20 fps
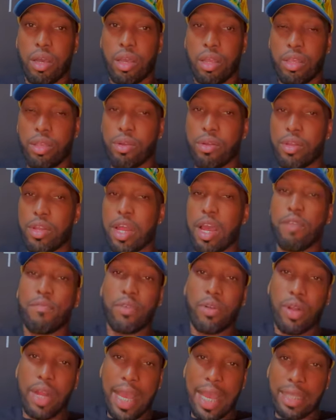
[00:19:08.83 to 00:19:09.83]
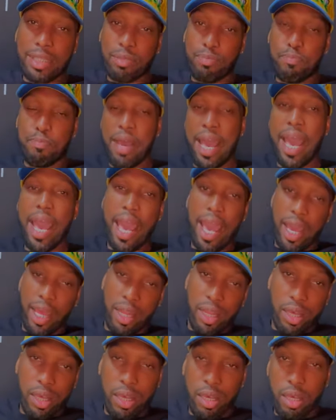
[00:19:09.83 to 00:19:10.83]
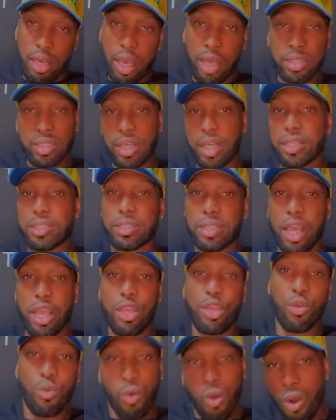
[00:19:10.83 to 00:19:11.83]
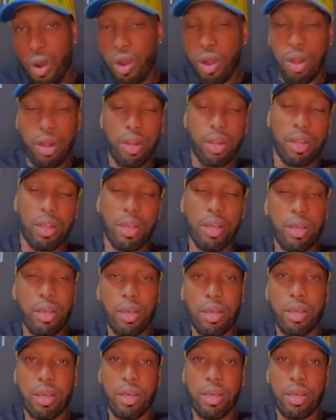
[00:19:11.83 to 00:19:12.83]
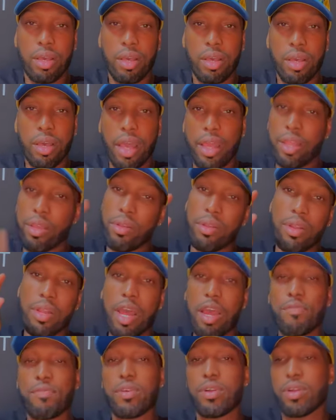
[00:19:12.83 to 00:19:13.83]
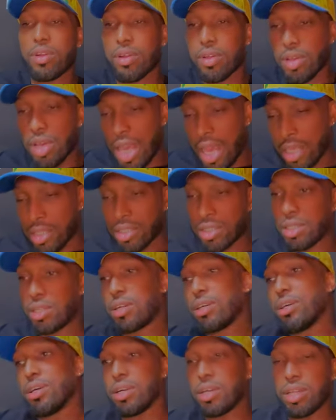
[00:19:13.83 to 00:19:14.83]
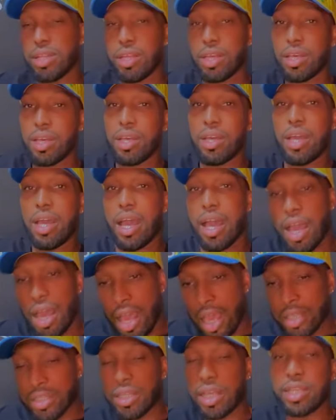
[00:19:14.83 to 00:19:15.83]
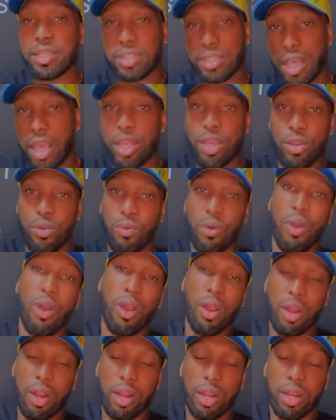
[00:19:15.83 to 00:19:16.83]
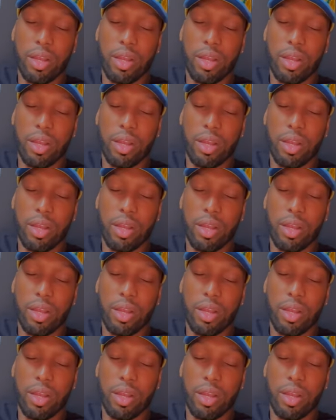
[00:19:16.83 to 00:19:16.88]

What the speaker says: you're never as bad as they say you are, and you're never as good as they say you are.